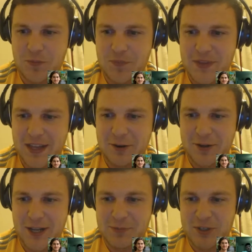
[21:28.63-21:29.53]
So
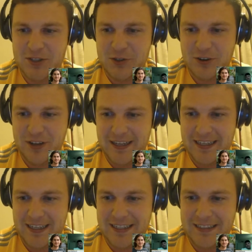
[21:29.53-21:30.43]
anyway, that's my
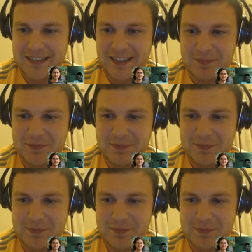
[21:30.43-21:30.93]
story, and